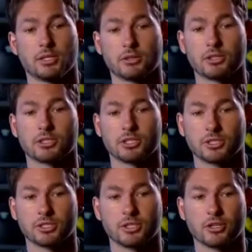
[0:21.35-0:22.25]
you know,
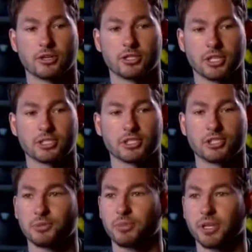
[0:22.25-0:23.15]
there's there's such
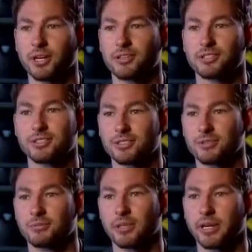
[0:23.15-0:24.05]
good players
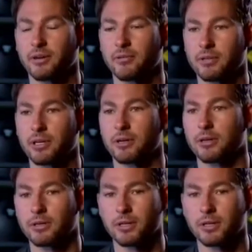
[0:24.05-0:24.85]
playing over there